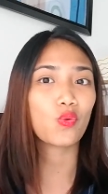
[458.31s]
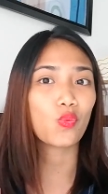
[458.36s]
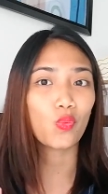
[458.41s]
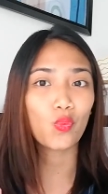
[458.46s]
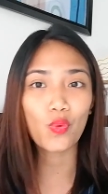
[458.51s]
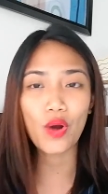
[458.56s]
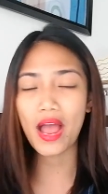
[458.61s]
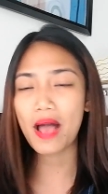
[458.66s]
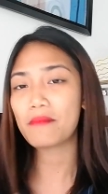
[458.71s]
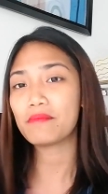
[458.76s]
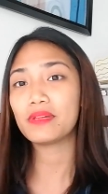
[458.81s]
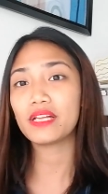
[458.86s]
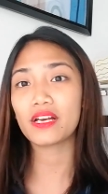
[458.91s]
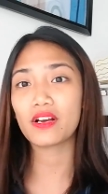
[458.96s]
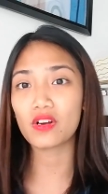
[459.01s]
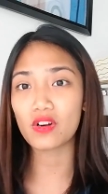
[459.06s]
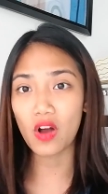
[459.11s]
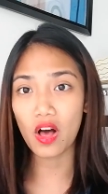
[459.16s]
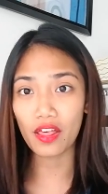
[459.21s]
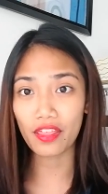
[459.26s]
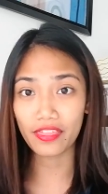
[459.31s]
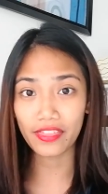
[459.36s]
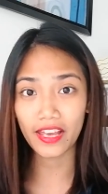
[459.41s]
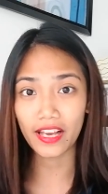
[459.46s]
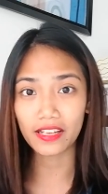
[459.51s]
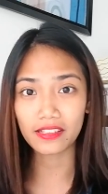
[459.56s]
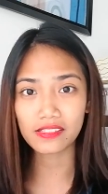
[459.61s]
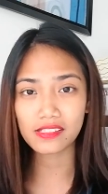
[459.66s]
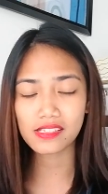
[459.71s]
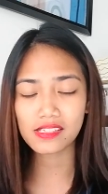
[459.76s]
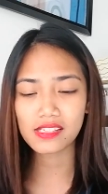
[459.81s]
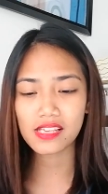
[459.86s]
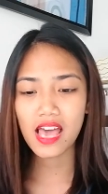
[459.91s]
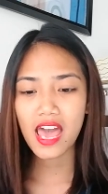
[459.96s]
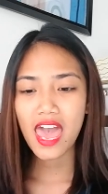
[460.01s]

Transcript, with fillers: rambling on all things.